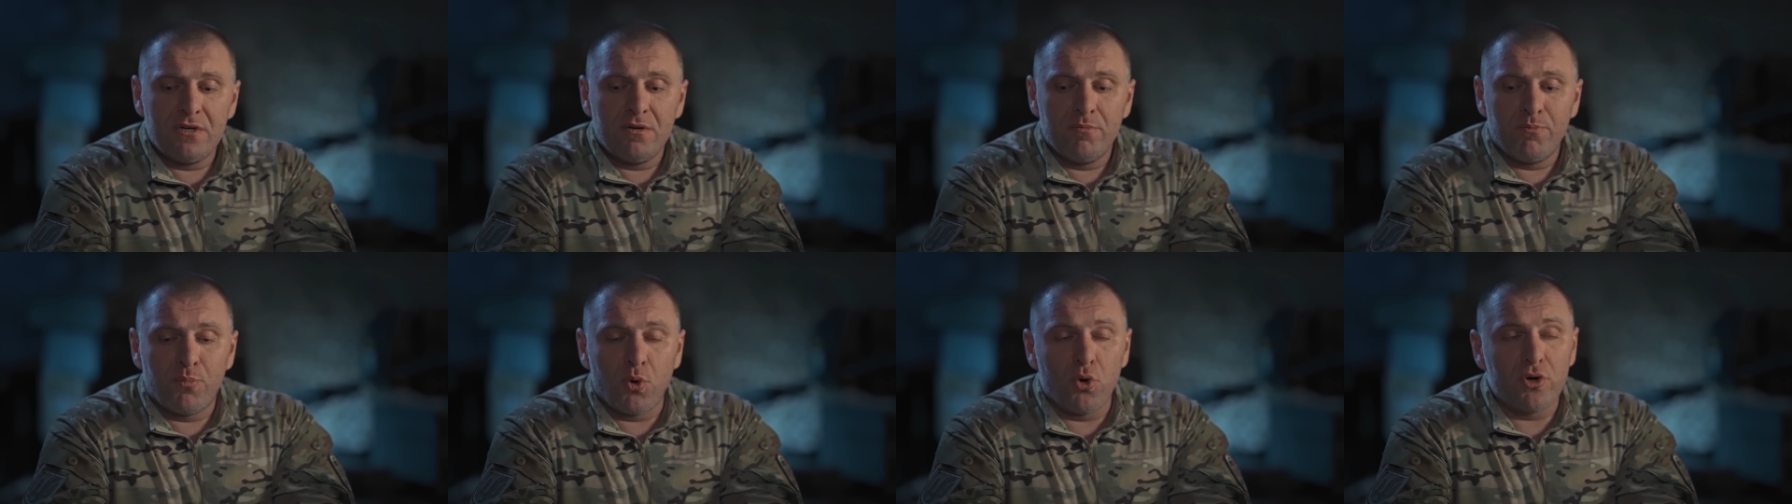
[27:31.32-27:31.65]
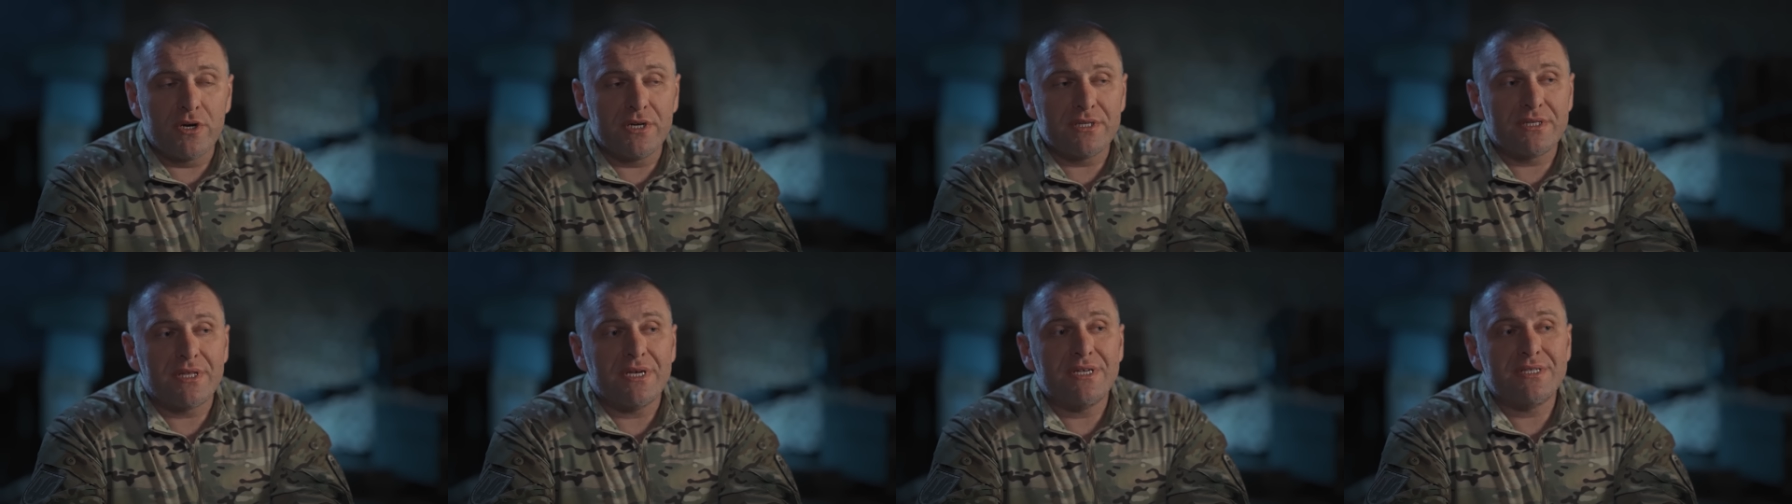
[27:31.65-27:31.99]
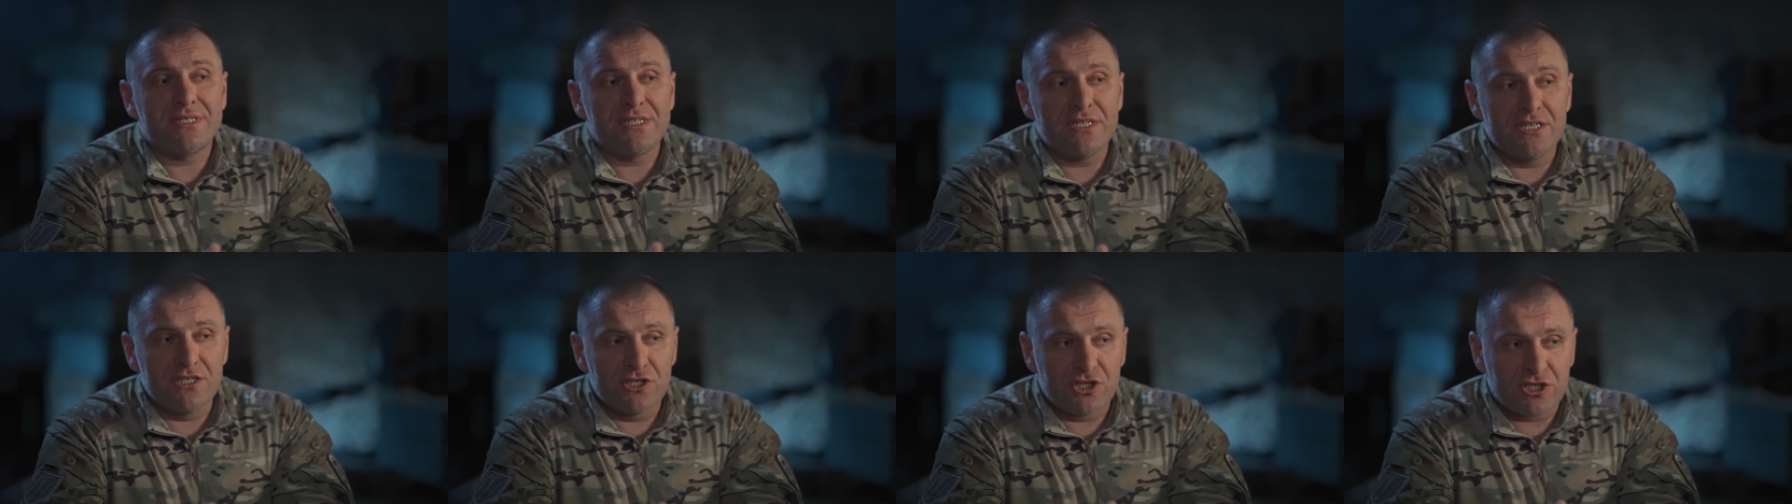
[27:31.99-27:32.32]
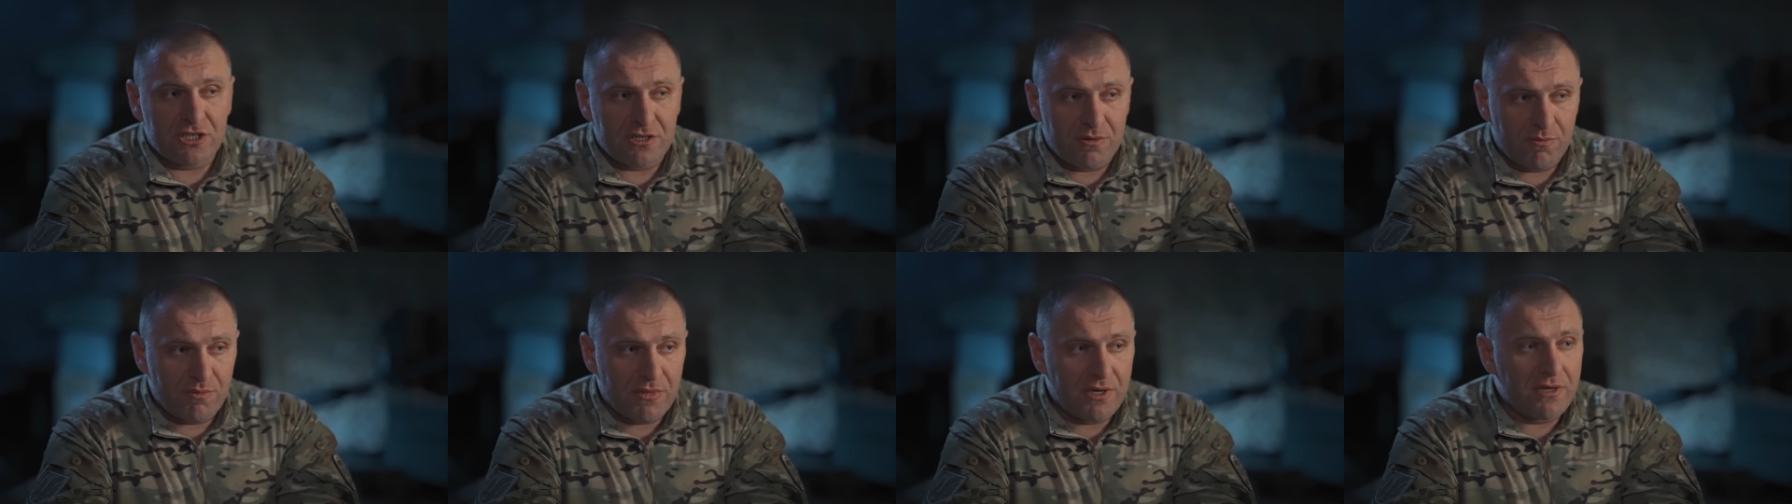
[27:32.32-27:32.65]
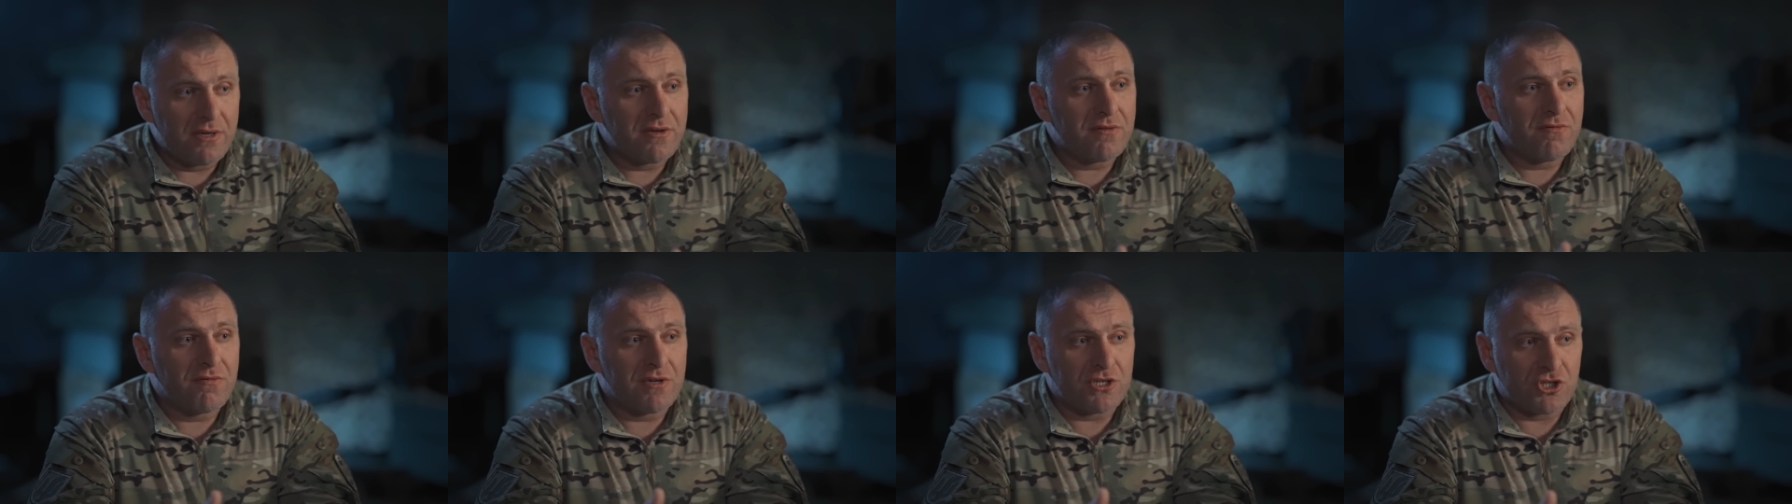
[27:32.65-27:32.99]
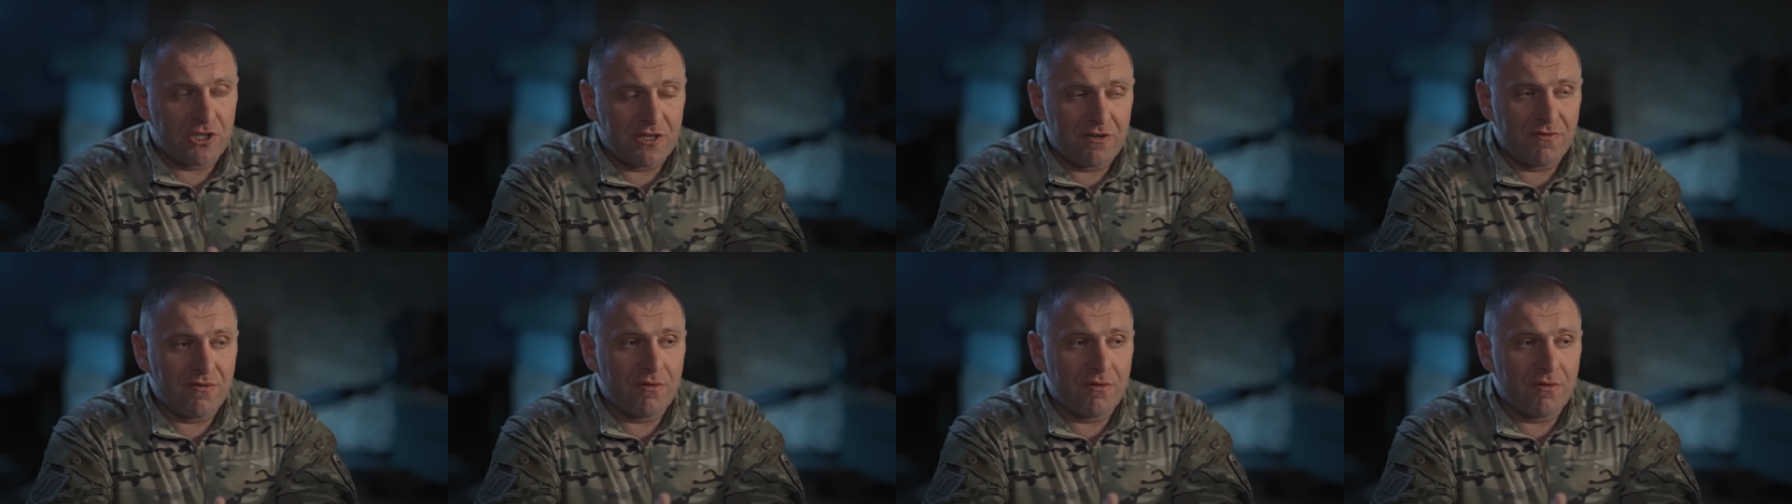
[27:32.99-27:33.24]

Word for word: operations, is part